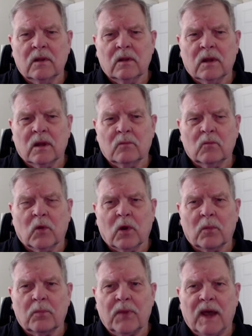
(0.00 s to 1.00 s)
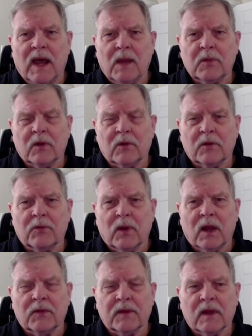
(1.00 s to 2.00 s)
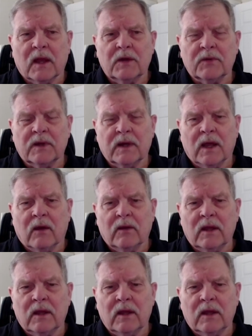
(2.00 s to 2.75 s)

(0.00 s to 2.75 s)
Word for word: uh, more popular throughout the country now